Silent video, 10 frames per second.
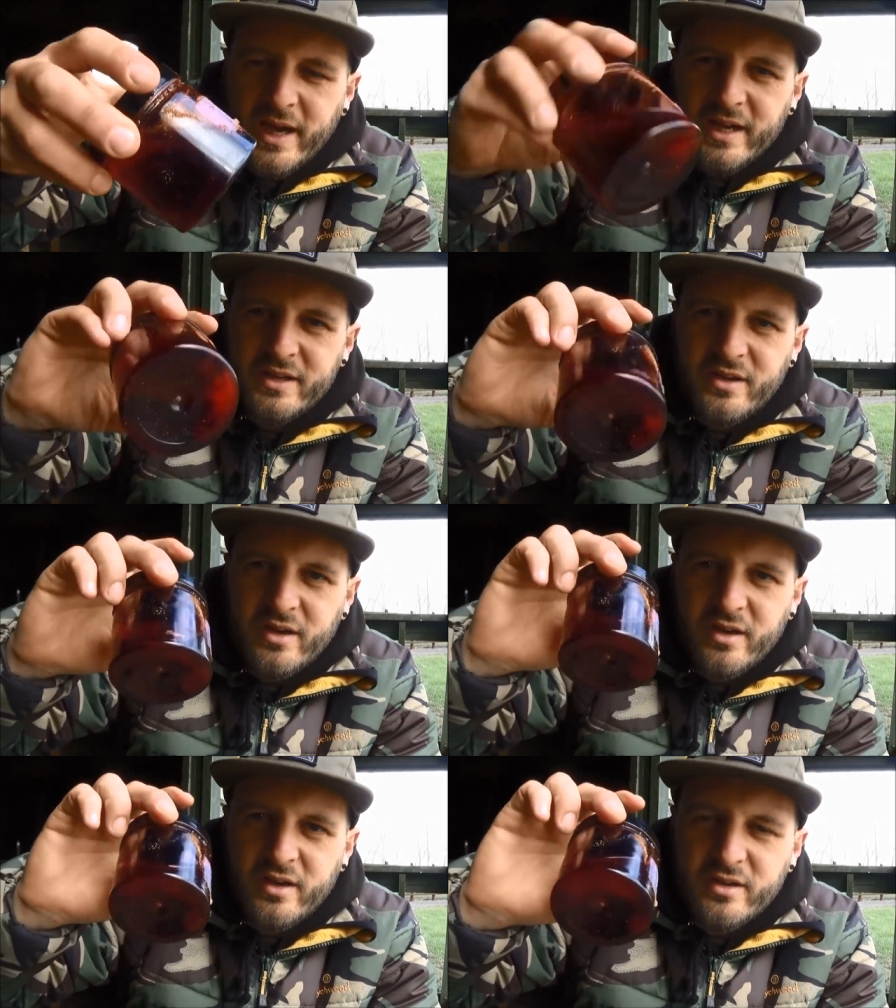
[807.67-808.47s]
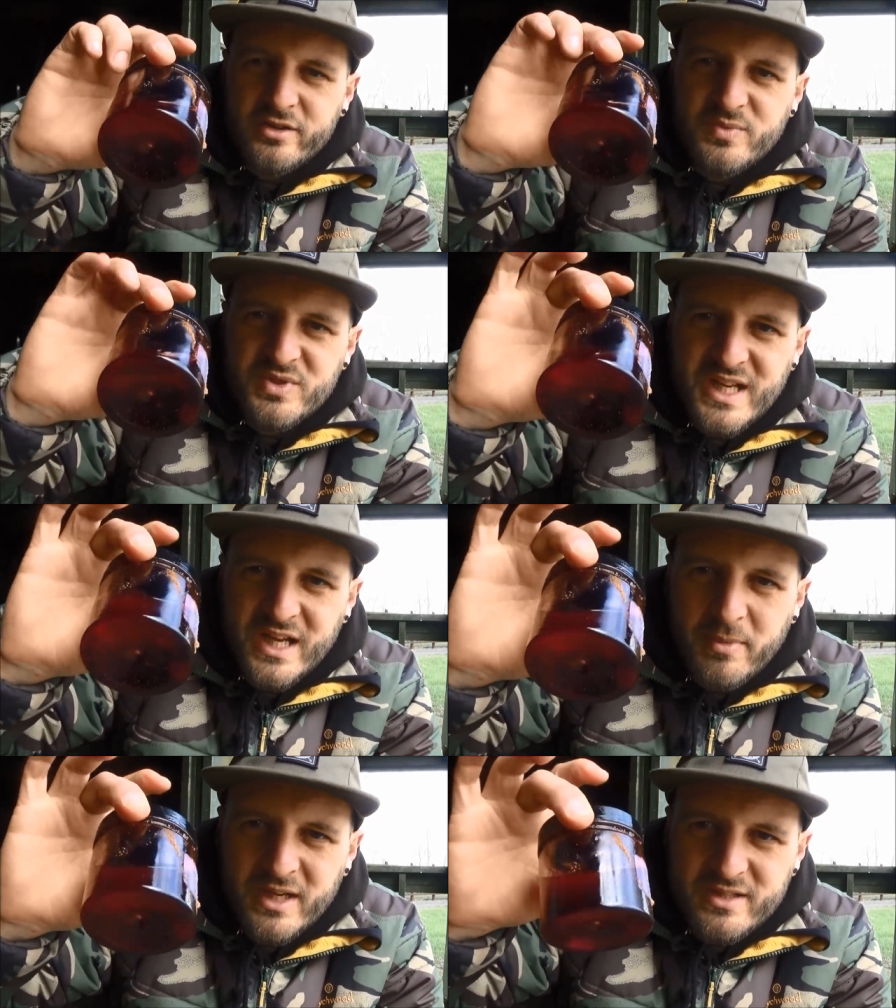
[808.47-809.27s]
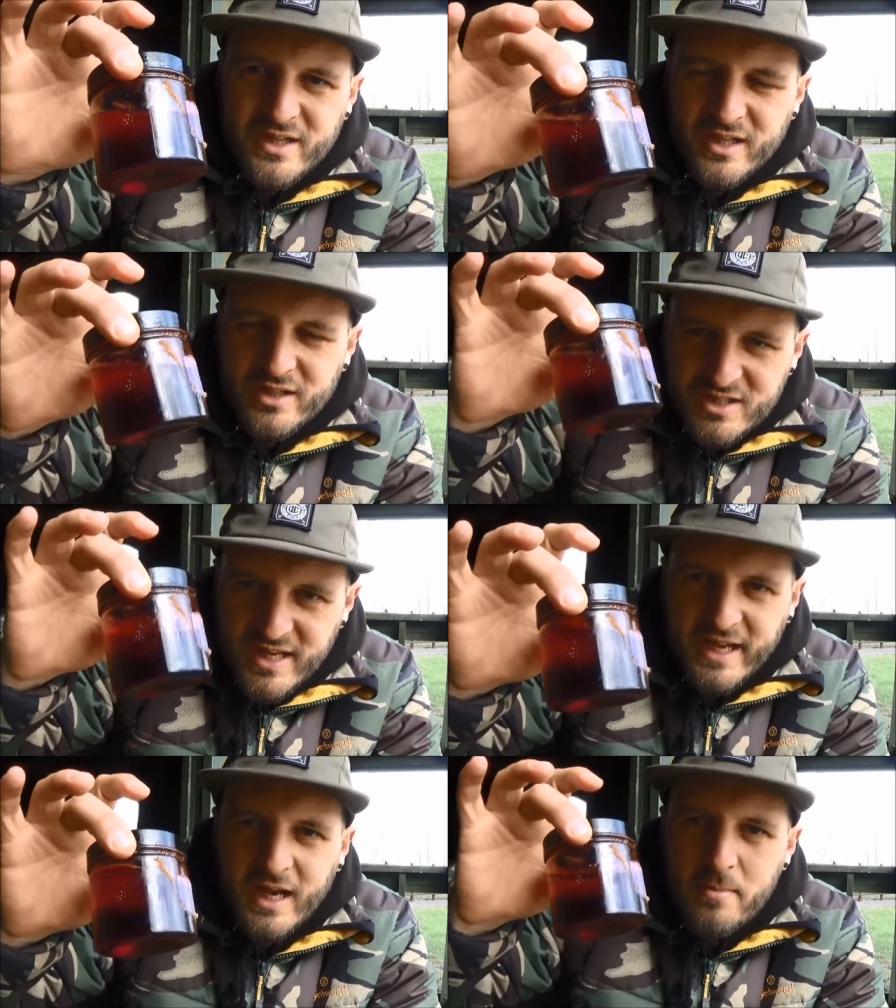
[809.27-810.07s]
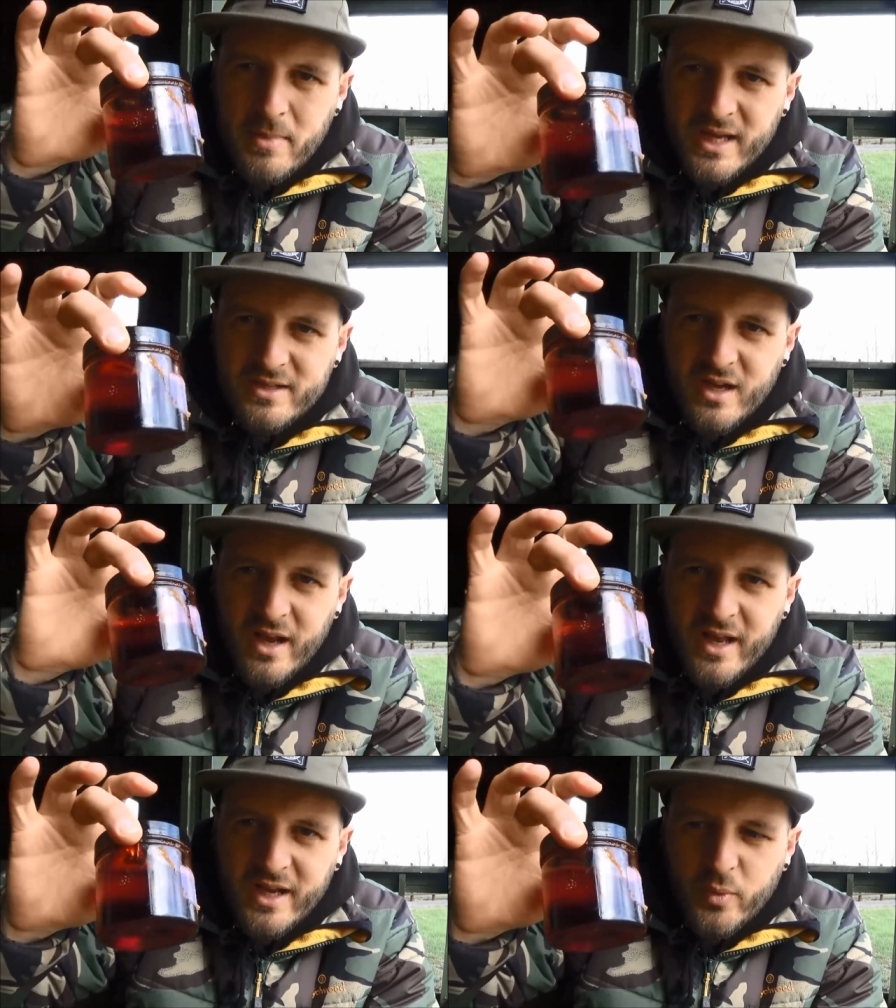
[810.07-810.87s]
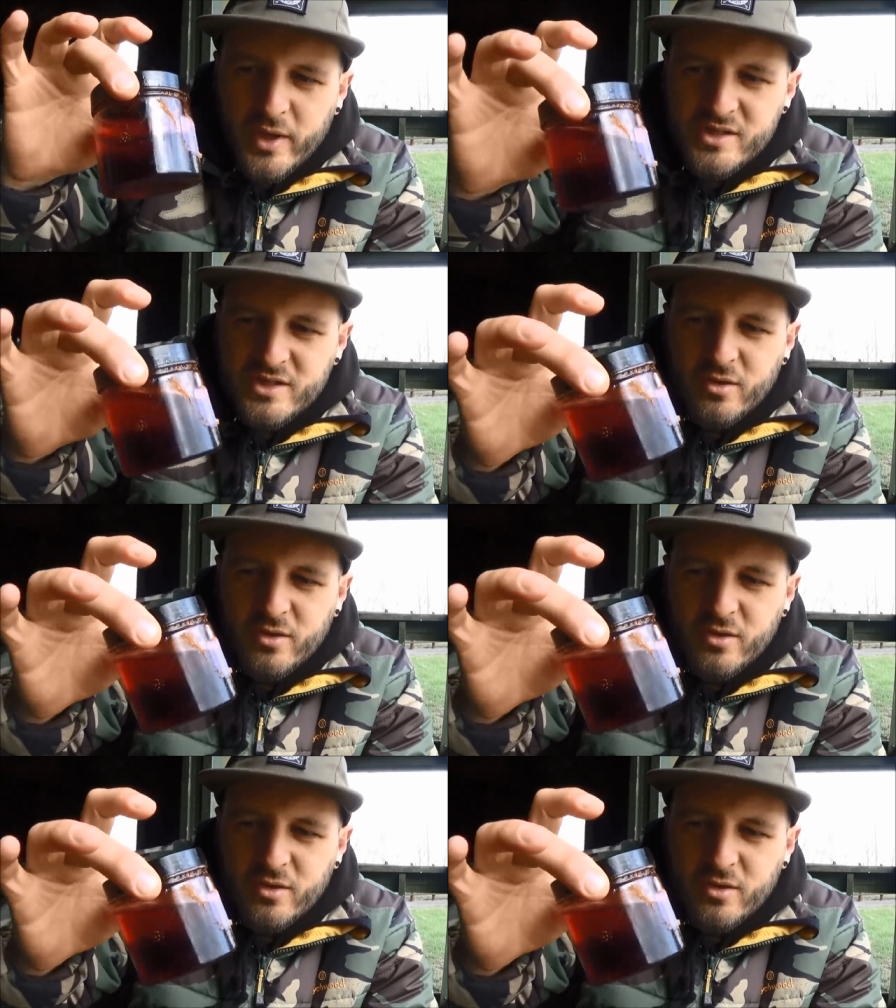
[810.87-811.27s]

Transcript: and some stick mix liquid.